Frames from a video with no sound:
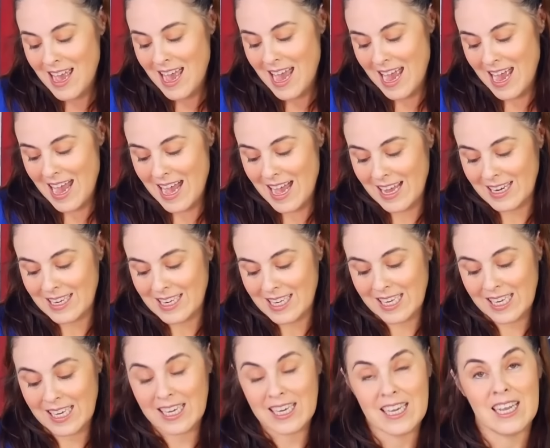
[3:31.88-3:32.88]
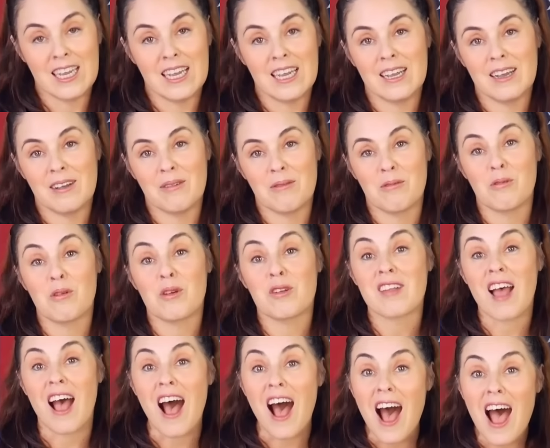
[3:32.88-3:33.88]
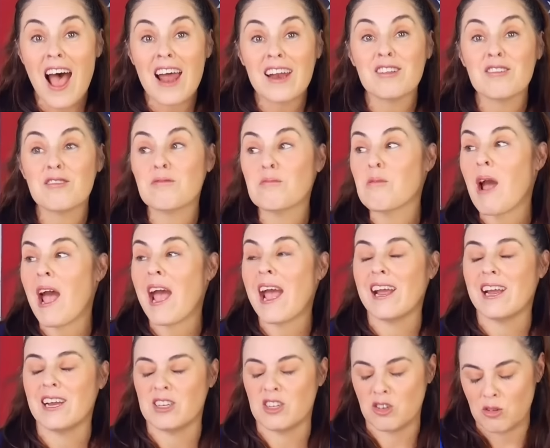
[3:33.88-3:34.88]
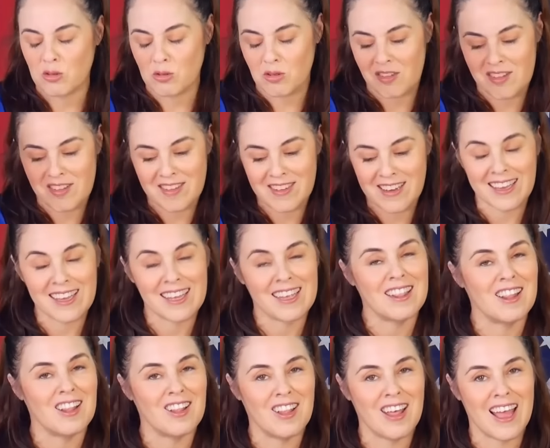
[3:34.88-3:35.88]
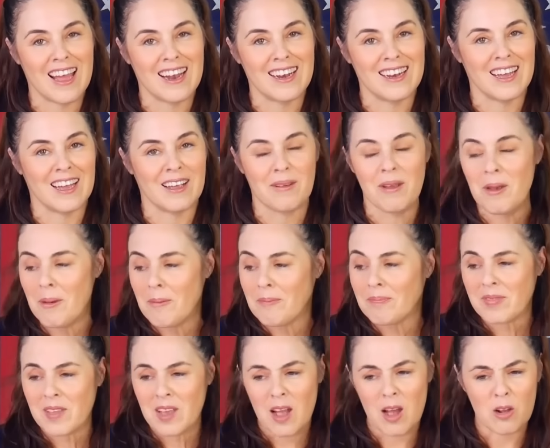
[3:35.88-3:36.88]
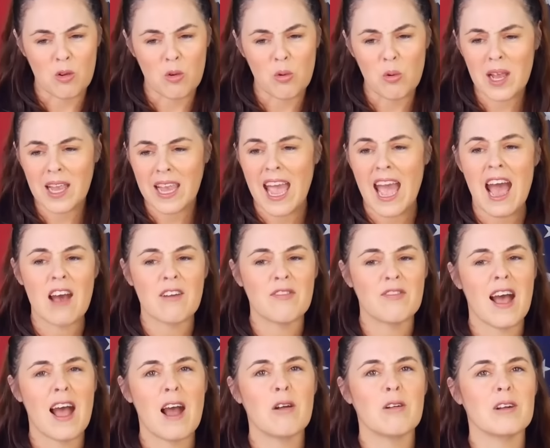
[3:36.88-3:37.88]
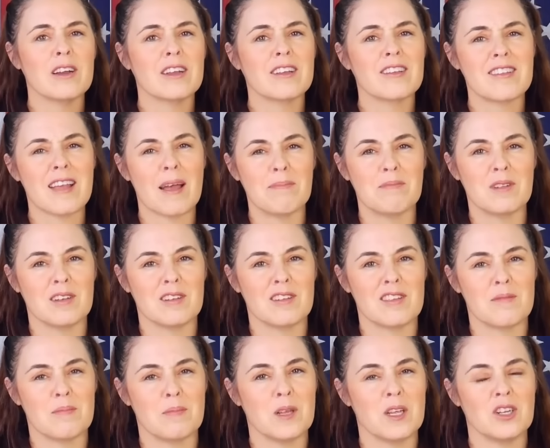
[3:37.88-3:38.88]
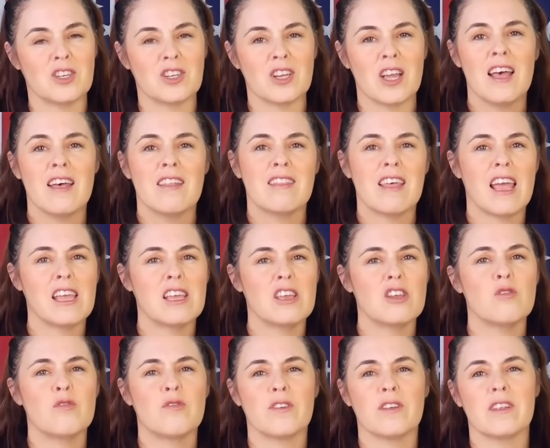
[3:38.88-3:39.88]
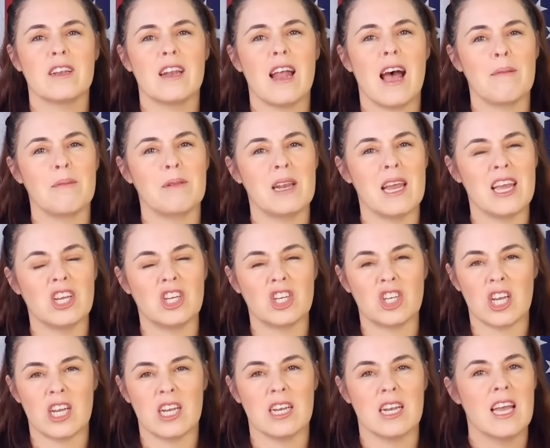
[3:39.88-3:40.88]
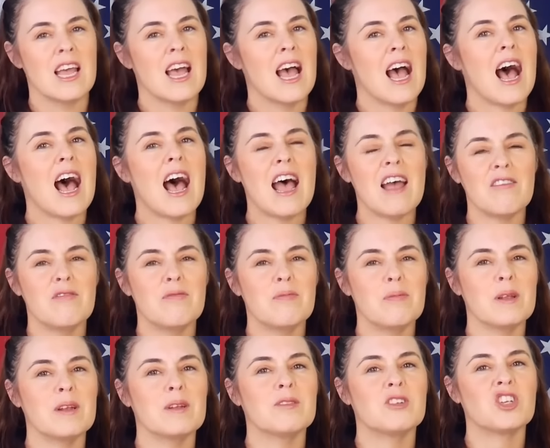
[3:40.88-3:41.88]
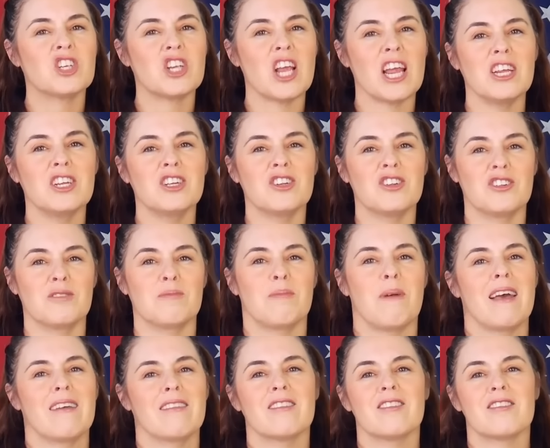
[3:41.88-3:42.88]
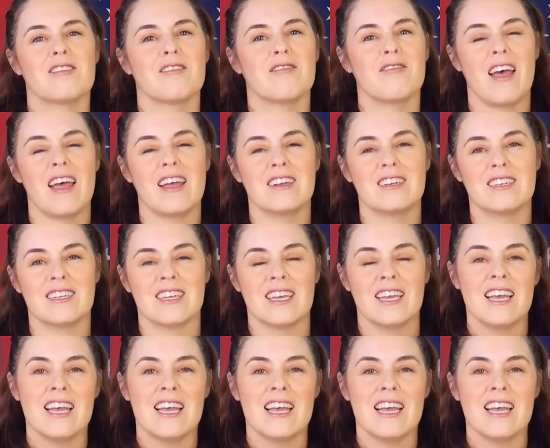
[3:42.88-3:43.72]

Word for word: And he was on his way to sticking the landing, a quick half hour acceptance speech. Thank you for the nomination. I've been changed by this event.